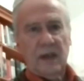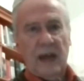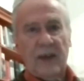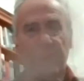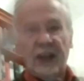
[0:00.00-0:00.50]

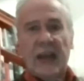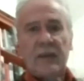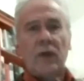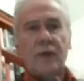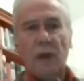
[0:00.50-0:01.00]
And at the
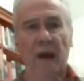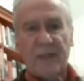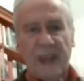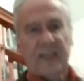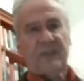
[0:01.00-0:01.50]
end, you have to write
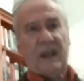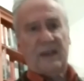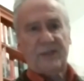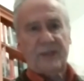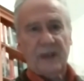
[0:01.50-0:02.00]
the next
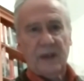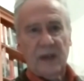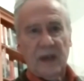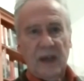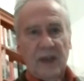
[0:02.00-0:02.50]
text.
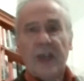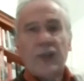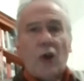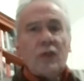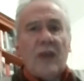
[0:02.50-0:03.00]
They
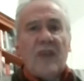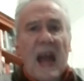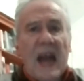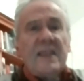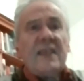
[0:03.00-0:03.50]
don't have
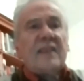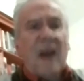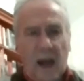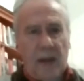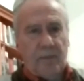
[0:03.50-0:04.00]
any
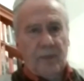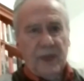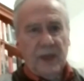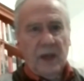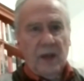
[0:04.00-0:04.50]
time
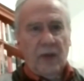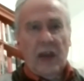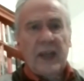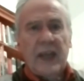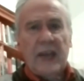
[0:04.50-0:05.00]
for
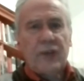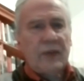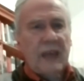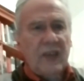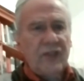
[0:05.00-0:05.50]
any
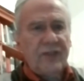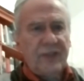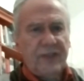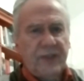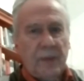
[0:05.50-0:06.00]
education
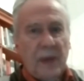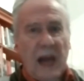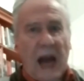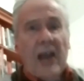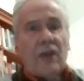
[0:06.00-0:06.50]
system.
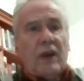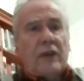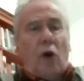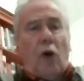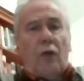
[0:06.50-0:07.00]
I
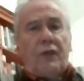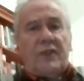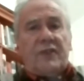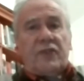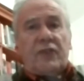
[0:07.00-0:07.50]
read all
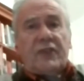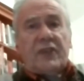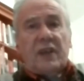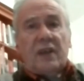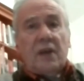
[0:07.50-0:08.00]
these
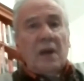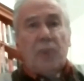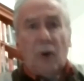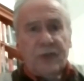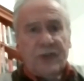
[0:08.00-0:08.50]
critical
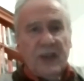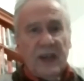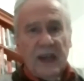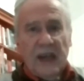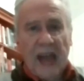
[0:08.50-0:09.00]
books
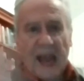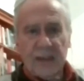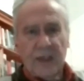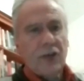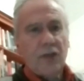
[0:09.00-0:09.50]

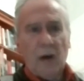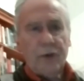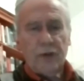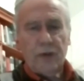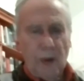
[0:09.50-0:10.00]
at and
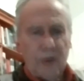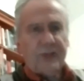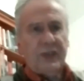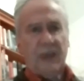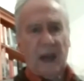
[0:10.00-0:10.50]
around
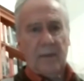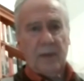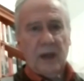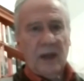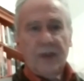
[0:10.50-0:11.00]
university time.
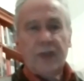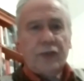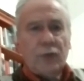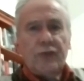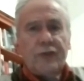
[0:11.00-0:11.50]
These
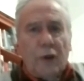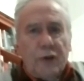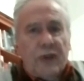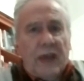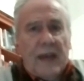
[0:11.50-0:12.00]
students
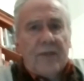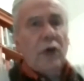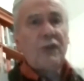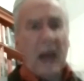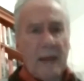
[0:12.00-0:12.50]
today have
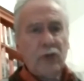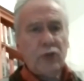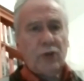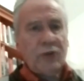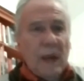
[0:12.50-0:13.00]
no time
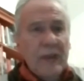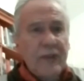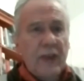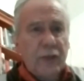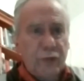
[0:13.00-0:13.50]
to do it. When
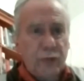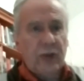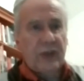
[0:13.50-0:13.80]
they should do